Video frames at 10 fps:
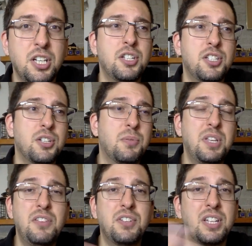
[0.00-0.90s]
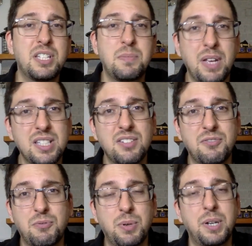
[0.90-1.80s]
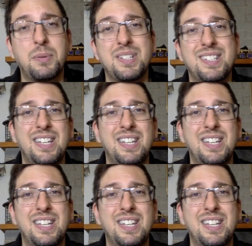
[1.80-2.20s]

So even expensive fragrance,